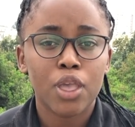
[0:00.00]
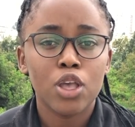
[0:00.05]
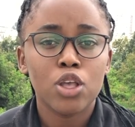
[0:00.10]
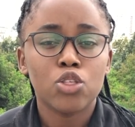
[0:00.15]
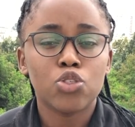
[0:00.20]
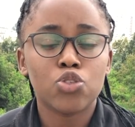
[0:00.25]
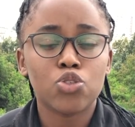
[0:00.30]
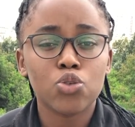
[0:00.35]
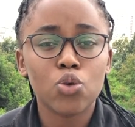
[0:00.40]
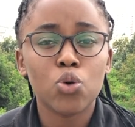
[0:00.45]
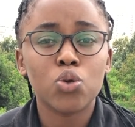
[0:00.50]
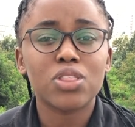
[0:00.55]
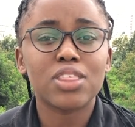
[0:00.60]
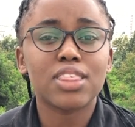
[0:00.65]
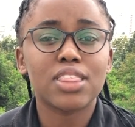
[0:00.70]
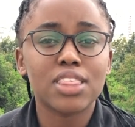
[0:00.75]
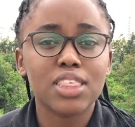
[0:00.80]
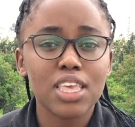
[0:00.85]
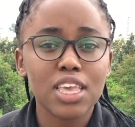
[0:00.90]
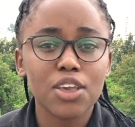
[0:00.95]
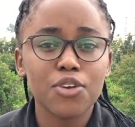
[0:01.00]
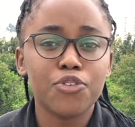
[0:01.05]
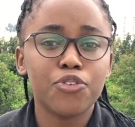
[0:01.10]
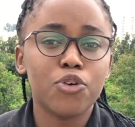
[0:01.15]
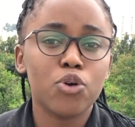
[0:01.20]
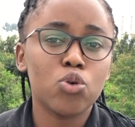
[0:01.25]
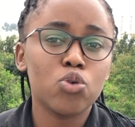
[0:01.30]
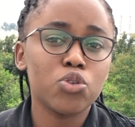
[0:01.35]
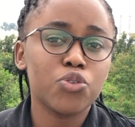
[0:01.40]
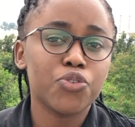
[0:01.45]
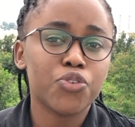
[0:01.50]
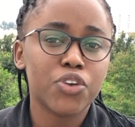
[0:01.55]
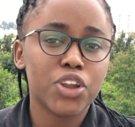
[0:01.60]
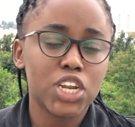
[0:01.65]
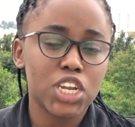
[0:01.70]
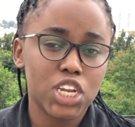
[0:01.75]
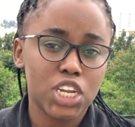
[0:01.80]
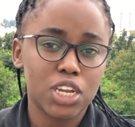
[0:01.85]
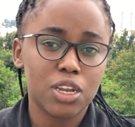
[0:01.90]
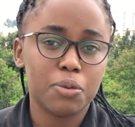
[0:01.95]
So, seek for good
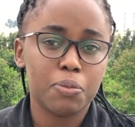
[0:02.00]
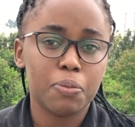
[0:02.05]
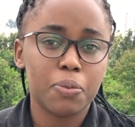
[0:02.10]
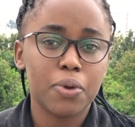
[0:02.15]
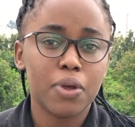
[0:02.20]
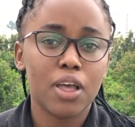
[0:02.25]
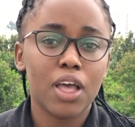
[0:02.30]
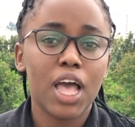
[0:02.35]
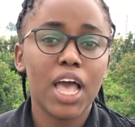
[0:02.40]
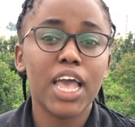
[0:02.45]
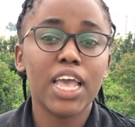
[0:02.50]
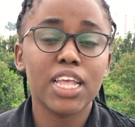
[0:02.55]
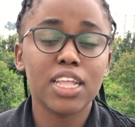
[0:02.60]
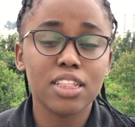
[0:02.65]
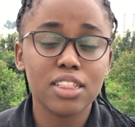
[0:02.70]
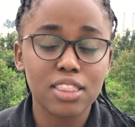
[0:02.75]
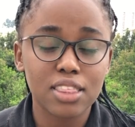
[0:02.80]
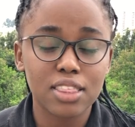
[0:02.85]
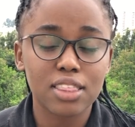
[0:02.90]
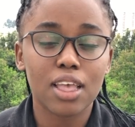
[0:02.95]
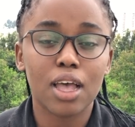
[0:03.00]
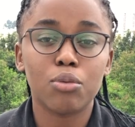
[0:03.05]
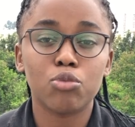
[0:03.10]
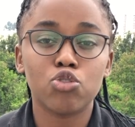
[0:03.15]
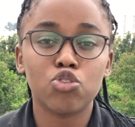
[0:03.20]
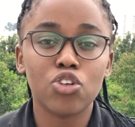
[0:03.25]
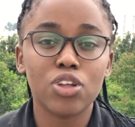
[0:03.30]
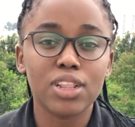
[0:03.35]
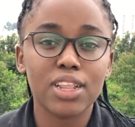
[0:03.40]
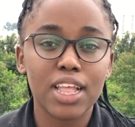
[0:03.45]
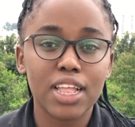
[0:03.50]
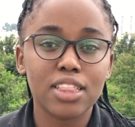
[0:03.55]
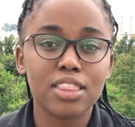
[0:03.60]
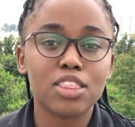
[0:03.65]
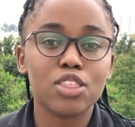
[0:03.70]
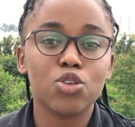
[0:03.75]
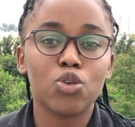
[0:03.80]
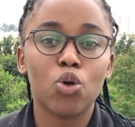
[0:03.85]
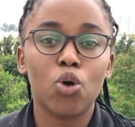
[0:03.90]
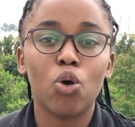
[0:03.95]
friendship, and I'm sure that
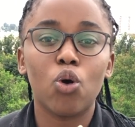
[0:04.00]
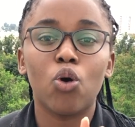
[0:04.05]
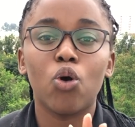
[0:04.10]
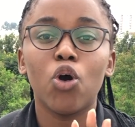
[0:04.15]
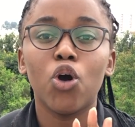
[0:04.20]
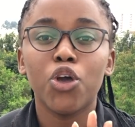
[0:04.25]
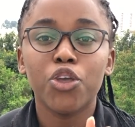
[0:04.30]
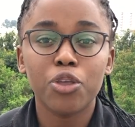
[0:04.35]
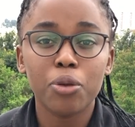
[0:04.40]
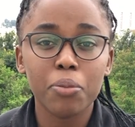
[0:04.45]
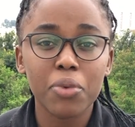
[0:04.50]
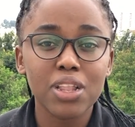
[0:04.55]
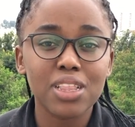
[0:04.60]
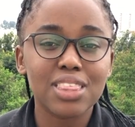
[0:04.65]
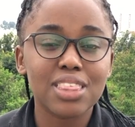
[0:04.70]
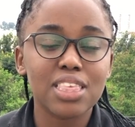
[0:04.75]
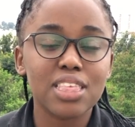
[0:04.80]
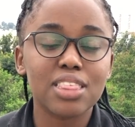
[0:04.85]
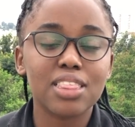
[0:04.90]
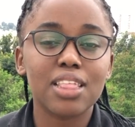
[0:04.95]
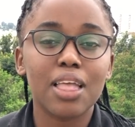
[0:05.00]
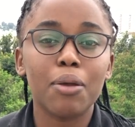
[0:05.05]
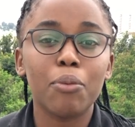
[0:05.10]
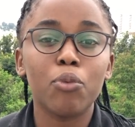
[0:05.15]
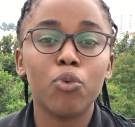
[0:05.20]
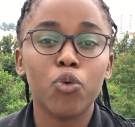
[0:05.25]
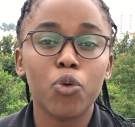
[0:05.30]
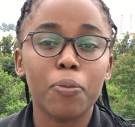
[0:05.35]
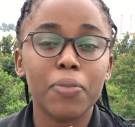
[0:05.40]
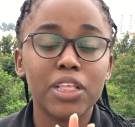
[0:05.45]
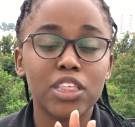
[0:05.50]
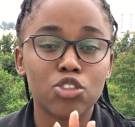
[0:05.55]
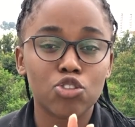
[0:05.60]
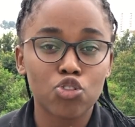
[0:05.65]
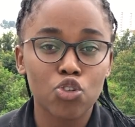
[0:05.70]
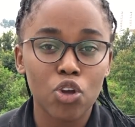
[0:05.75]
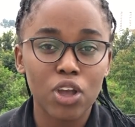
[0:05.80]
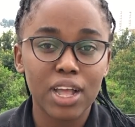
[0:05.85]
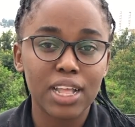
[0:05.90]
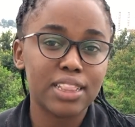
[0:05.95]
your immune system will be
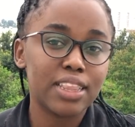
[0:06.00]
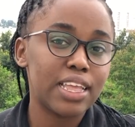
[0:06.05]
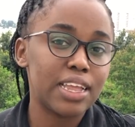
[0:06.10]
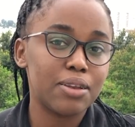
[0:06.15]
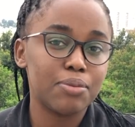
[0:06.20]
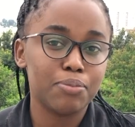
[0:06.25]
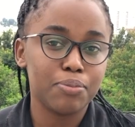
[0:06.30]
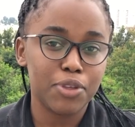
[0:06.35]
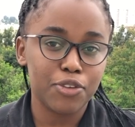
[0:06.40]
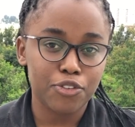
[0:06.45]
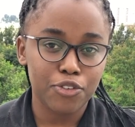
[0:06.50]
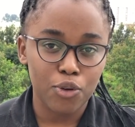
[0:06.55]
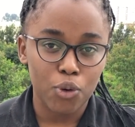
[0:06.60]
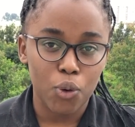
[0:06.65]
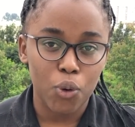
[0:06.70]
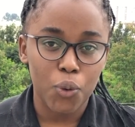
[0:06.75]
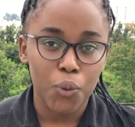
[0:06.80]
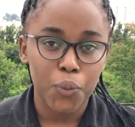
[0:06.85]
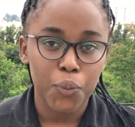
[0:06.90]
stronger than before.